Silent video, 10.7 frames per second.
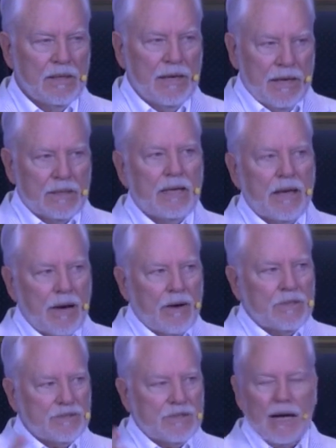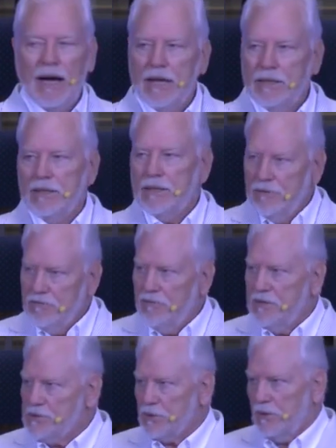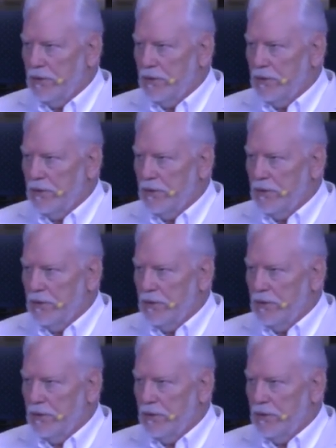It carries the idea of physical